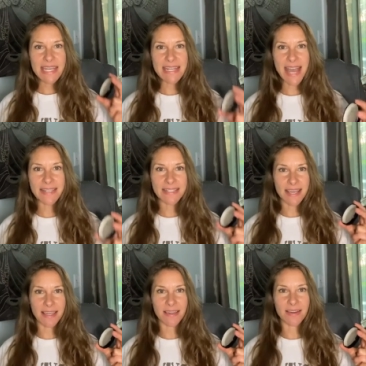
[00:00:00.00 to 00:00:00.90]

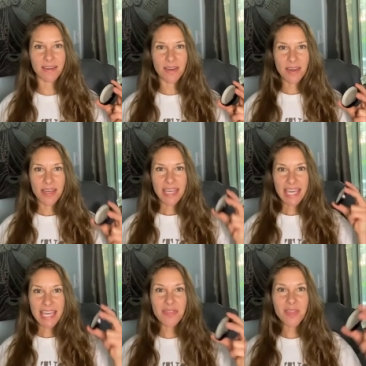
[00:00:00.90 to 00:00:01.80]
connecting
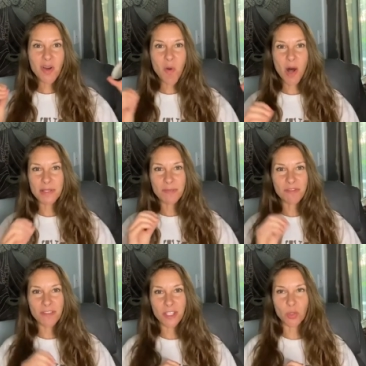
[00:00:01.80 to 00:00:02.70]
in the
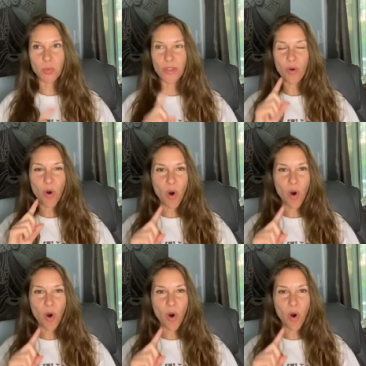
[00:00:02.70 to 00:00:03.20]
quantum field with